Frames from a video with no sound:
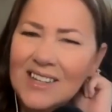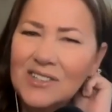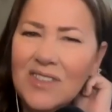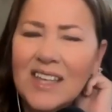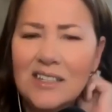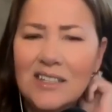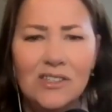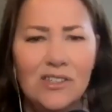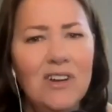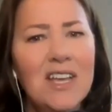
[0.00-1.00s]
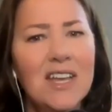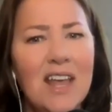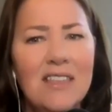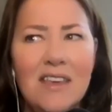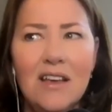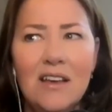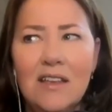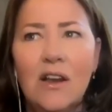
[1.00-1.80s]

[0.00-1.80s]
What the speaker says: So that's concerning. And I think, you